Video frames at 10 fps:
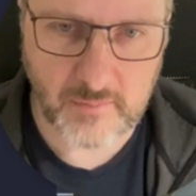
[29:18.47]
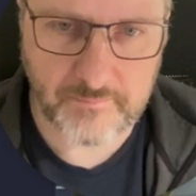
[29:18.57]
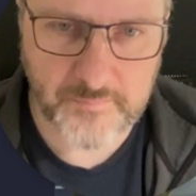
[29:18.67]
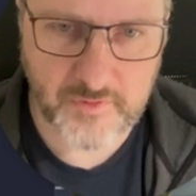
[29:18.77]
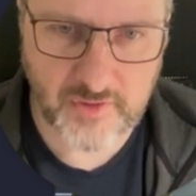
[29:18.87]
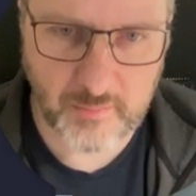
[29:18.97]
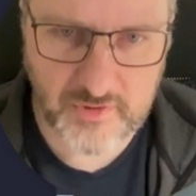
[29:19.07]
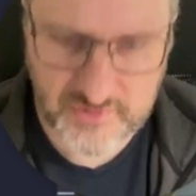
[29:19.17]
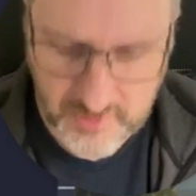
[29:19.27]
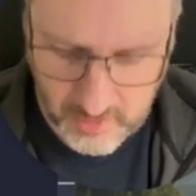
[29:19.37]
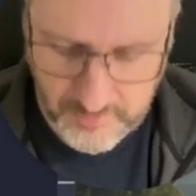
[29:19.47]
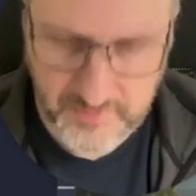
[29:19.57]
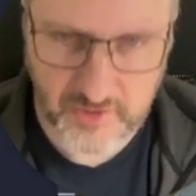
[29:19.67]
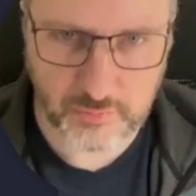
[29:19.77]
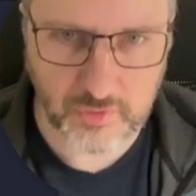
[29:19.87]
So let me start with
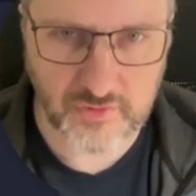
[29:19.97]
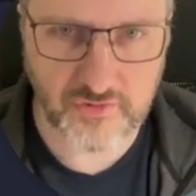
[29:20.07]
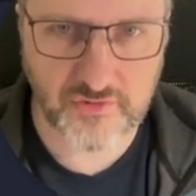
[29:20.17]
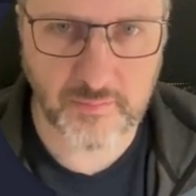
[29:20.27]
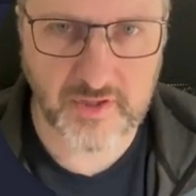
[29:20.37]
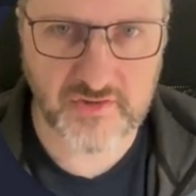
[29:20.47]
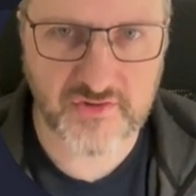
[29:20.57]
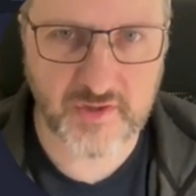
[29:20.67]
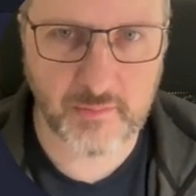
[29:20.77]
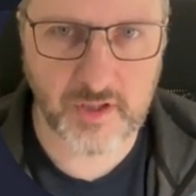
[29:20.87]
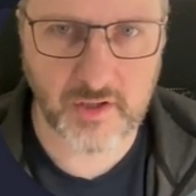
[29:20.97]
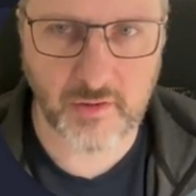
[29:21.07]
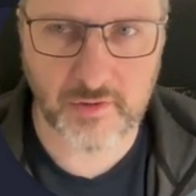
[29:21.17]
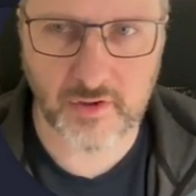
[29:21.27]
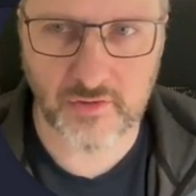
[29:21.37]
this one because there's something similar going
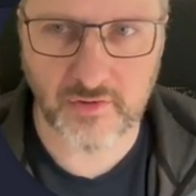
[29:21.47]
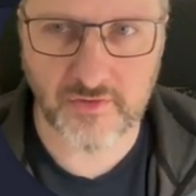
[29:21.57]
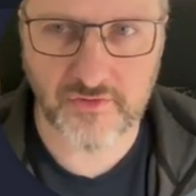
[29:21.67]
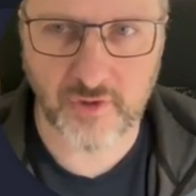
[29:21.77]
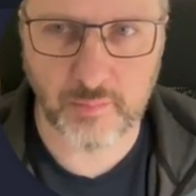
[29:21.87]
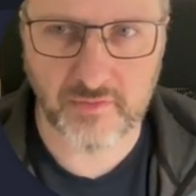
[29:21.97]
on at the top of